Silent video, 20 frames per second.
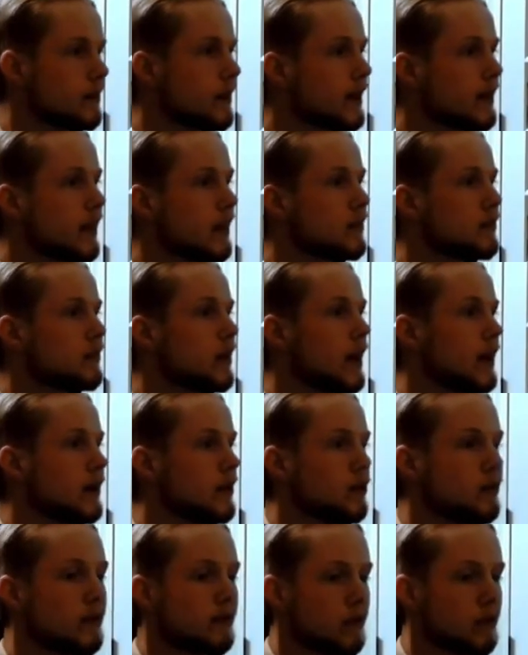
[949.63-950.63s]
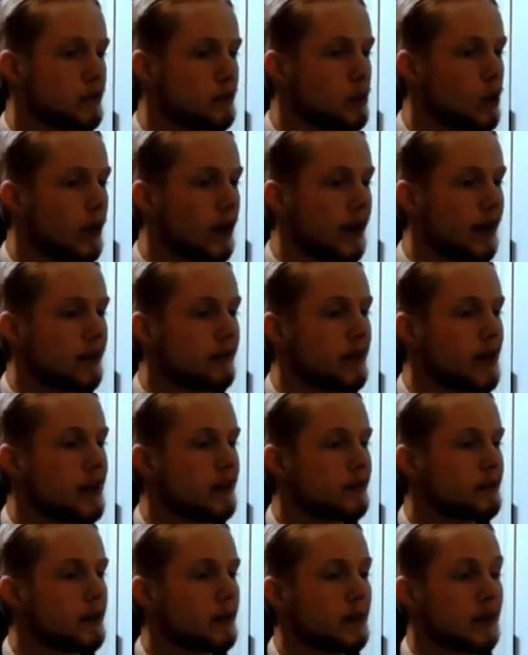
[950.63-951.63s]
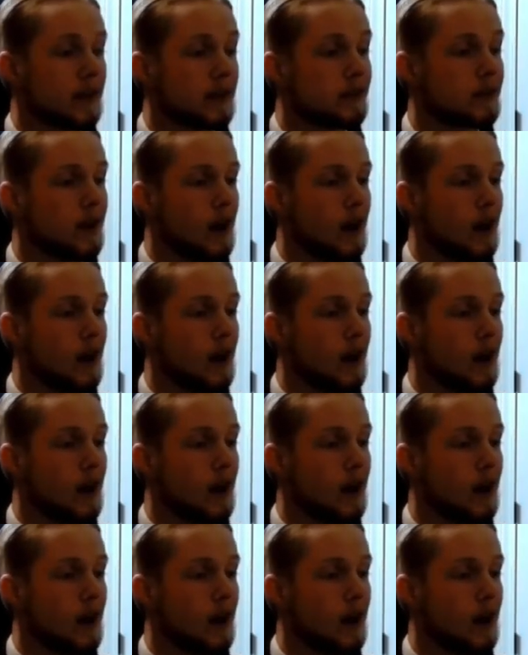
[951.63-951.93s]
that's fine. Use it for sporting events. But when it